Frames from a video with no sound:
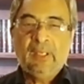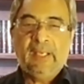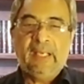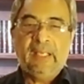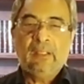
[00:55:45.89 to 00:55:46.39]

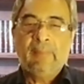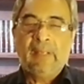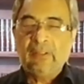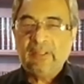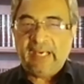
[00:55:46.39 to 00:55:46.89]
And
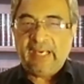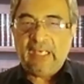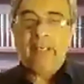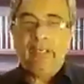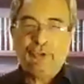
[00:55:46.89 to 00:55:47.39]
about
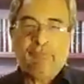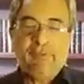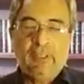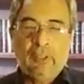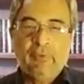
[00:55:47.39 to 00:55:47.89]
that
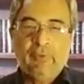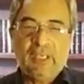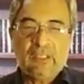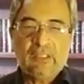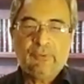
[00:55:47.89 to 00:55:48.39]
manuscript we know,
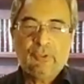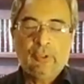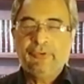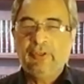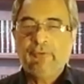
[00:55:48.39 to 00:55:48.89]
which has
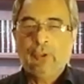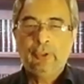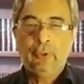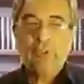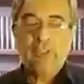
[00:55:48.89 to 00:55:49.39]
two or three
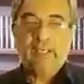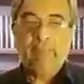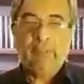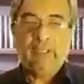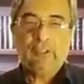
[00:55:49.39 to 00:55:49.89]
folios
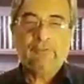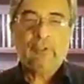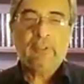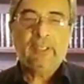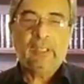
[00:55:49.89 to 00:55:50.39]
and parts of
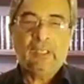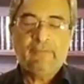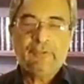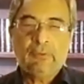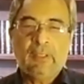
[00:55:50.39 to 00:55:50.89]
Surah
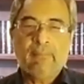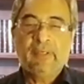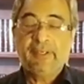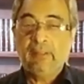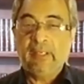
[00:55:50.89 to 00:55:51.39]
Kahf, Surah
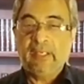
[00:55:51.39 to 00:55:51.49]
Maryam,